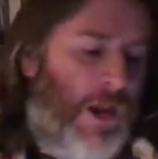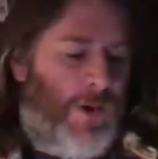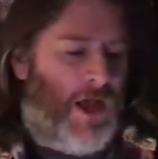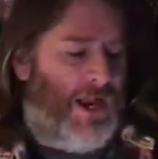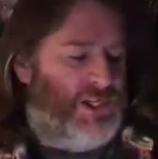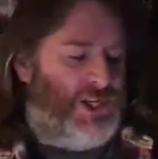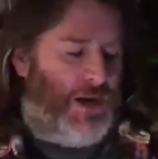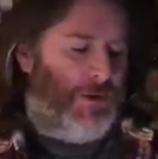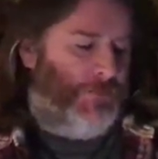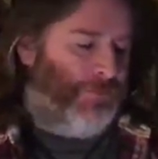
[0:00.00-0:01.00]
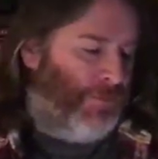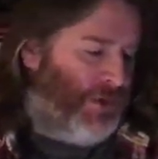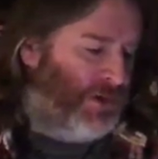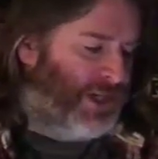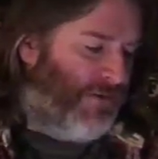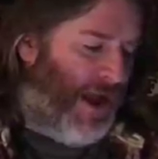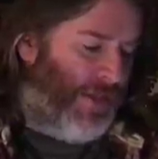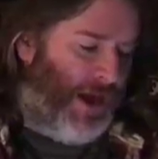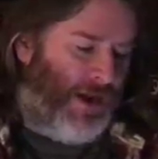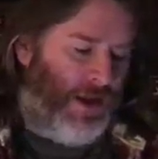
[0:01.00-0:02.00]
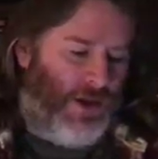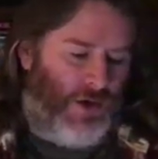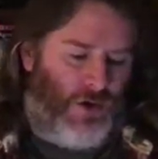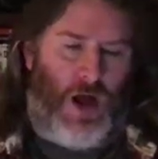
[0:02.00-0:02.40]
we are, ladies and gentlemen. Music round then. Your